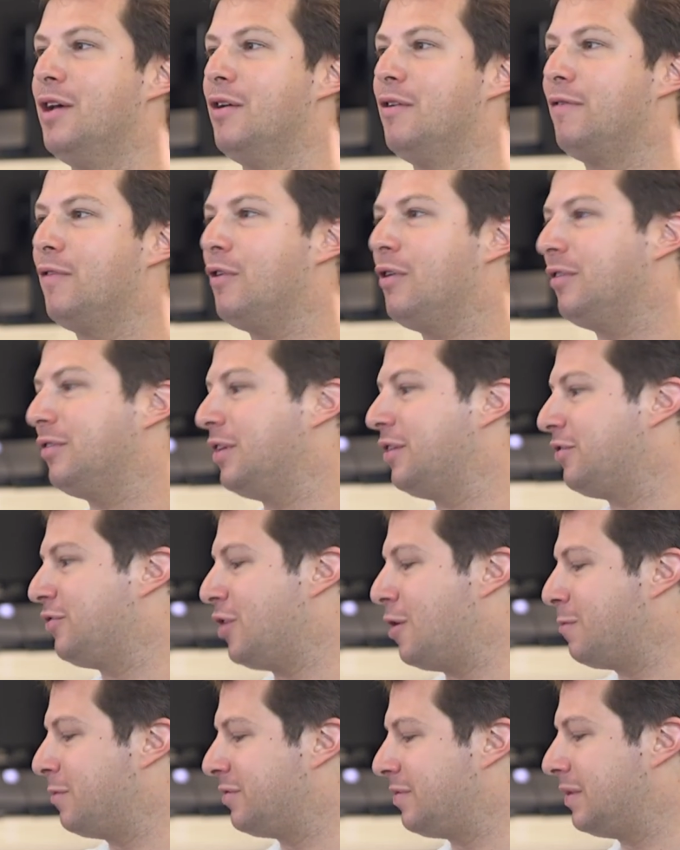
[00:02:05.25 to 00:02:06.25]
First, let's
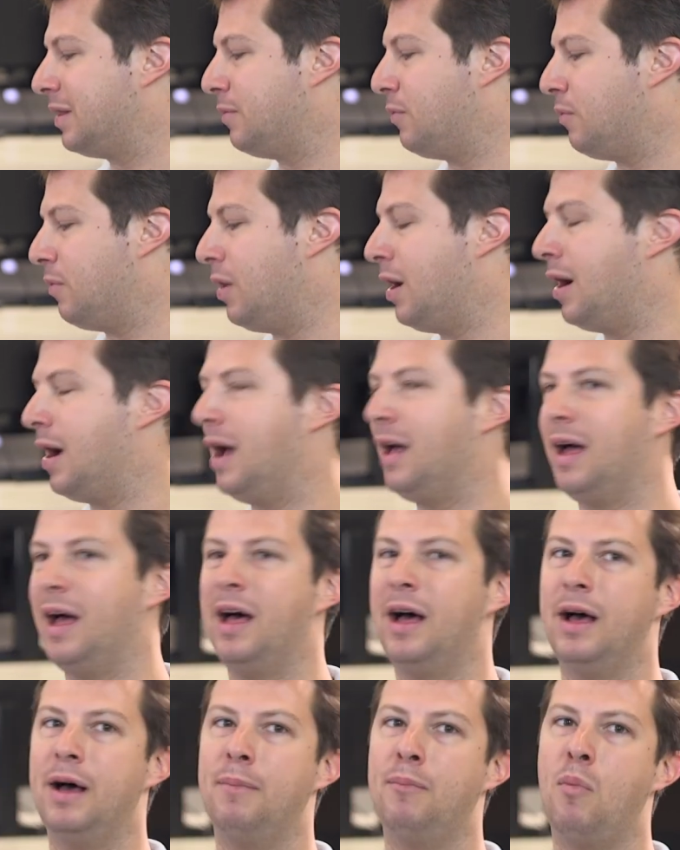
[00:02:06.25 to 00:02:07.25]
start with some of the, uh,
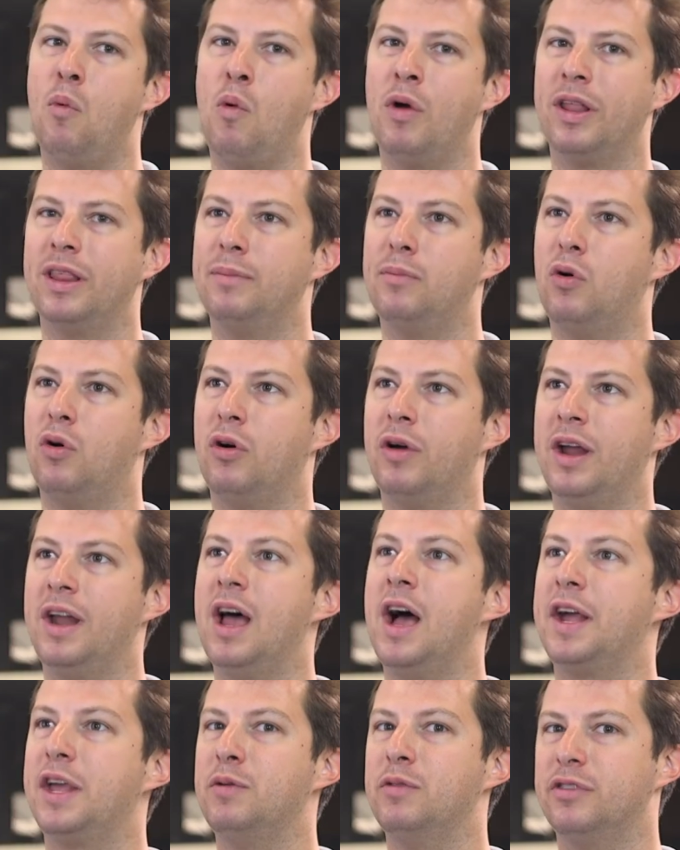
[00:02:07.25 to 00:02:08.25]
uh, uh one of the more
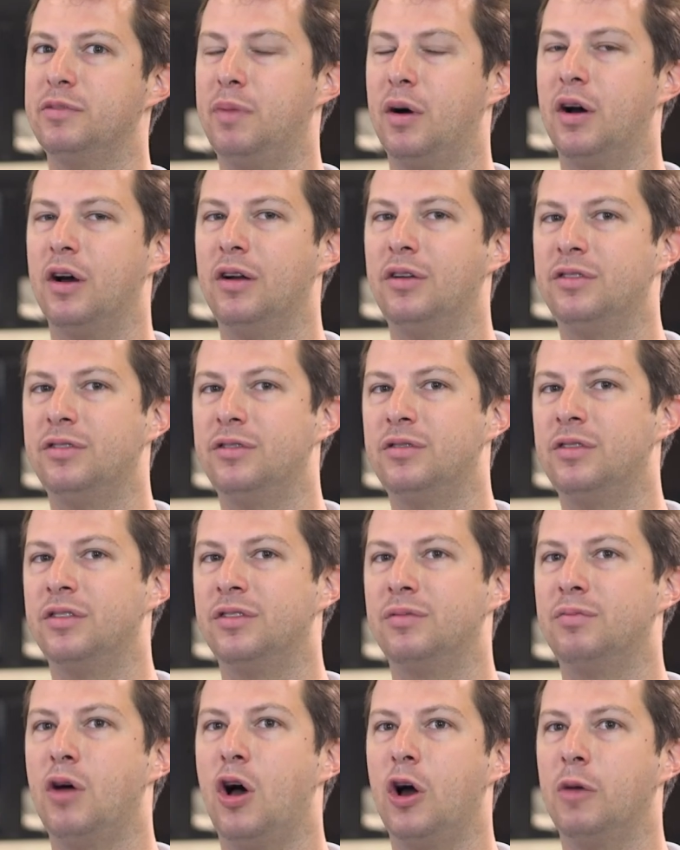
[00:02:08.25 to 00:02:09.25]
innocuous parts,
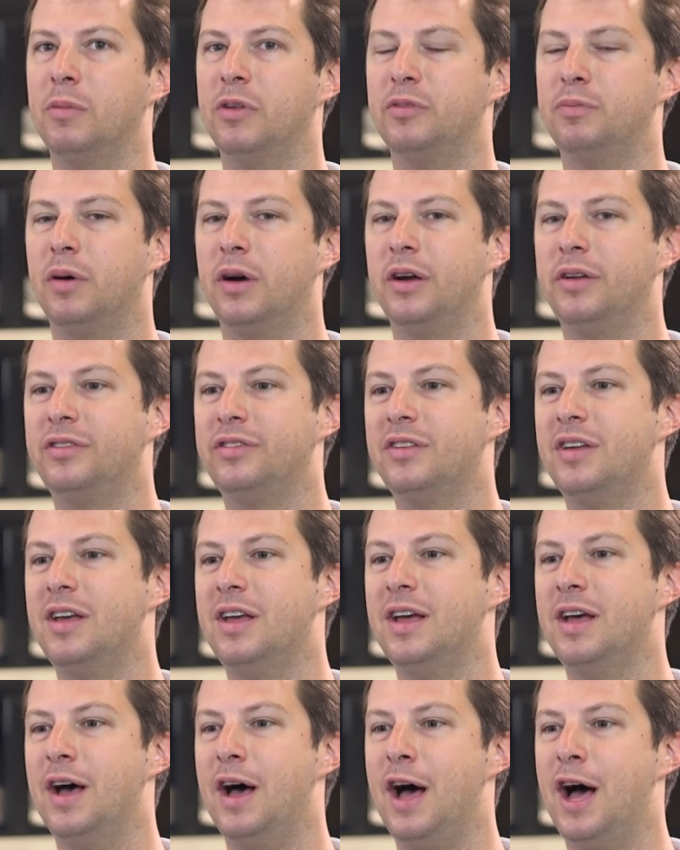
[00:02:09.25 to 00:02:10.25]
just harmless parts.
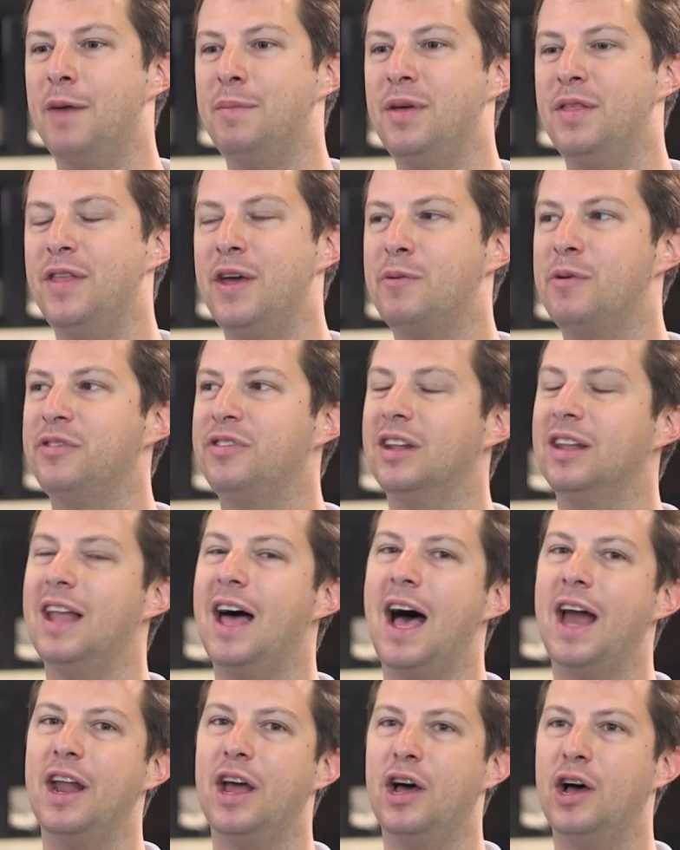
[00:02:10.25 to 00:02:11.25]
Um, there was a
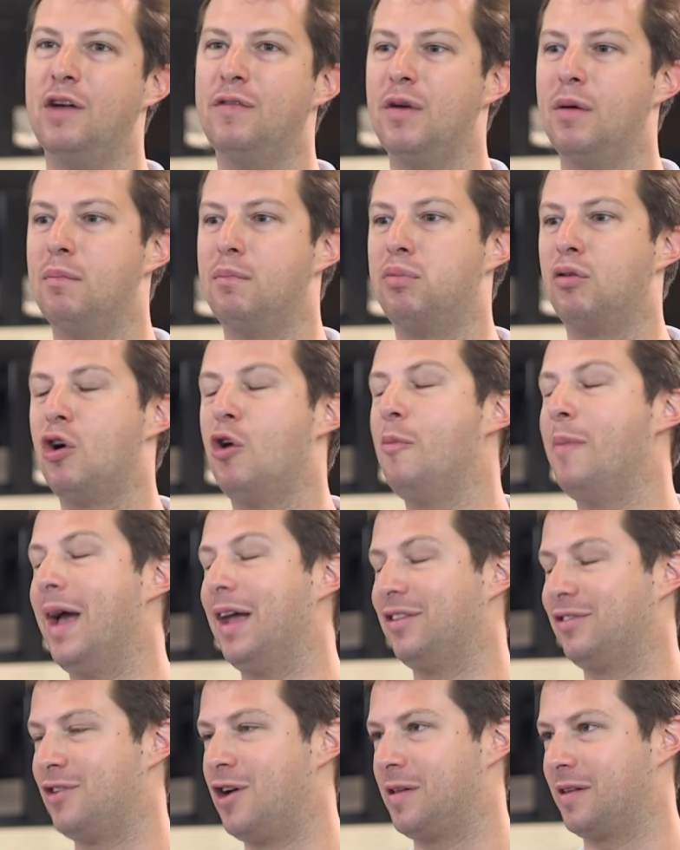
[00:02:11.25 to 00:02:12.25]
lot of
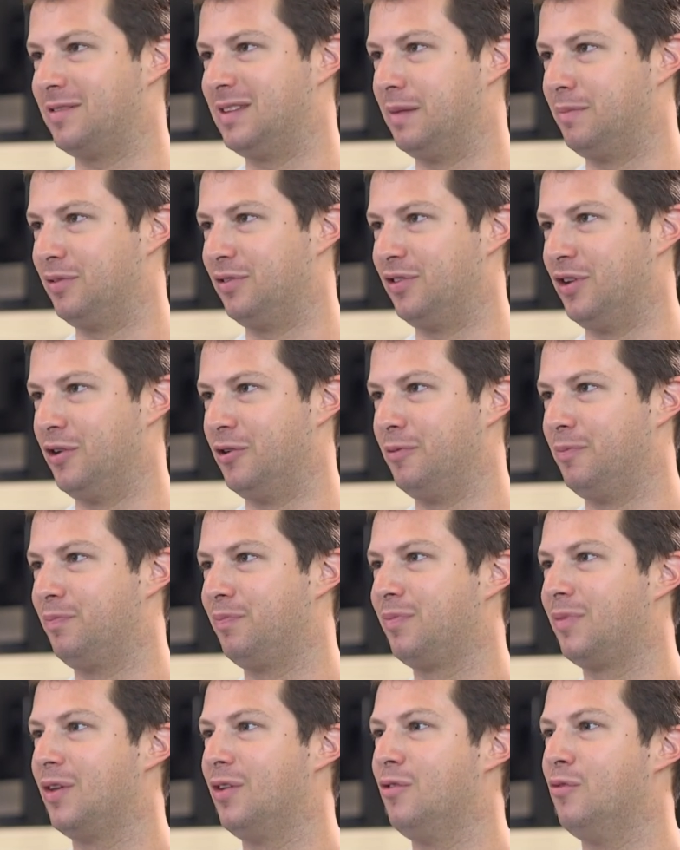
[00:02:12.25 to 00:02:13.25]
bromance talk this episode.
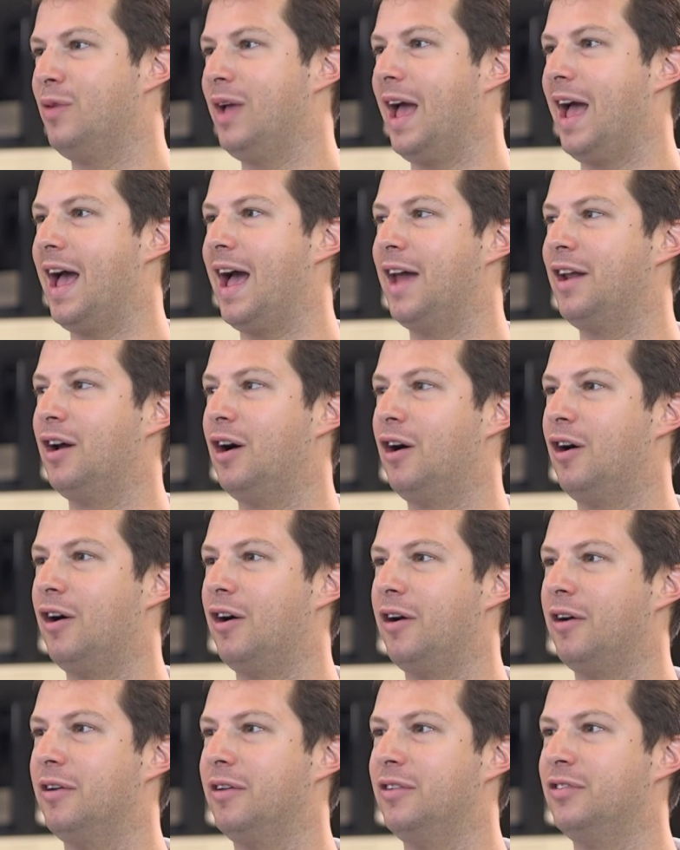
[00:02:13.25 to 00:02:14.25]
Mm. We had
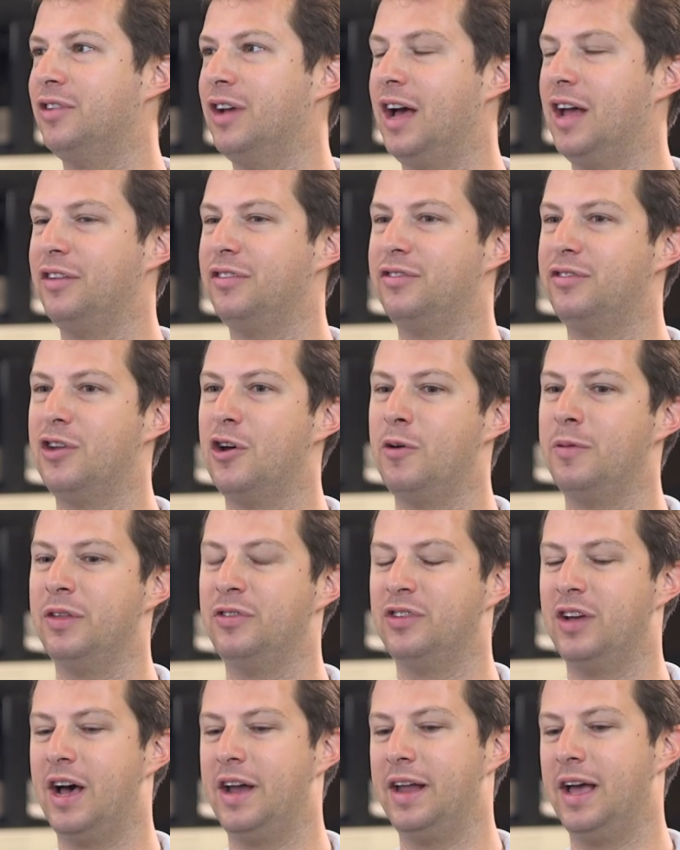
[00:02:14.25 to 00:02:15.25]
our Jon Snow and the
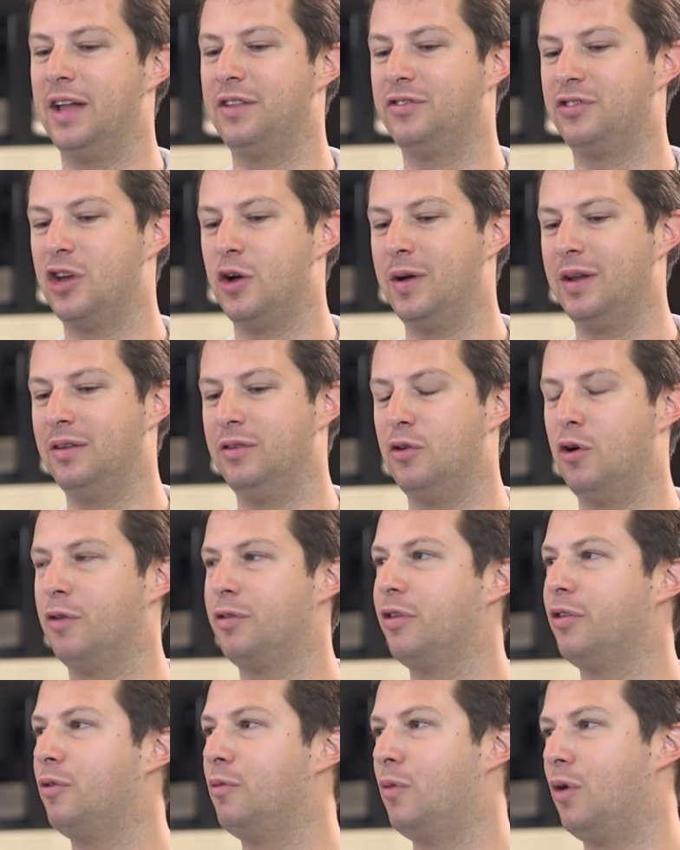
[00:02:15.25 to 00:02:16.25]
Johnettes going
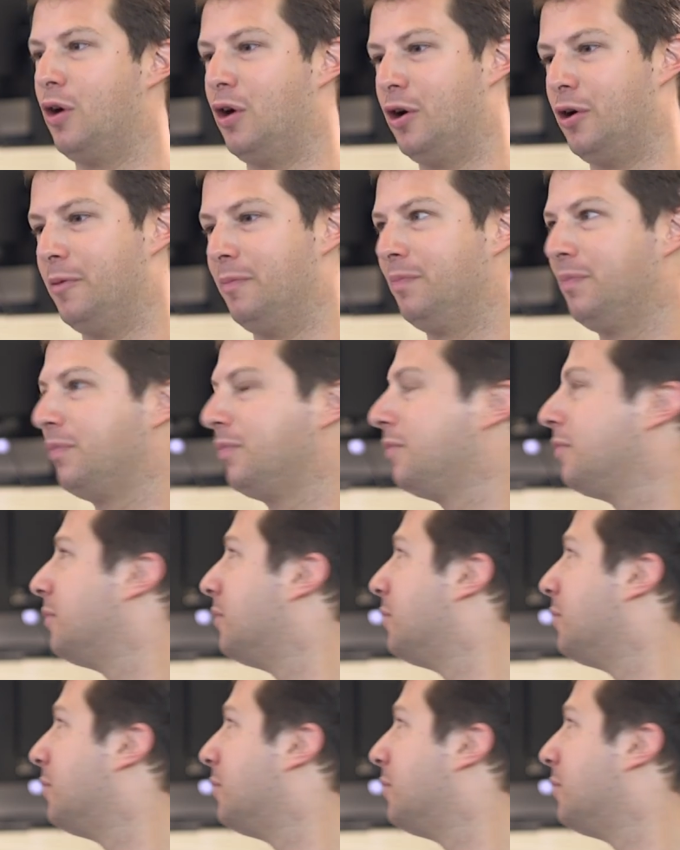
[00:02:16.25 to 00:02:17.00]
north of the wall,